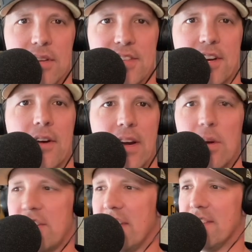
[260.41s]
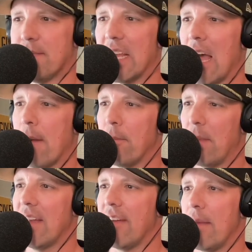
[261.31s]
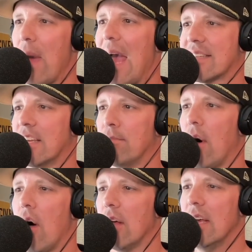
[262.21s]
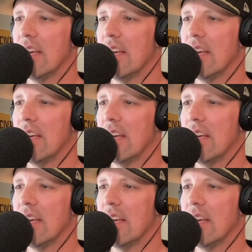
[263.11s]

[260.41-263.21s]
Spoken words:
Missouri, which has become a bit of a basketball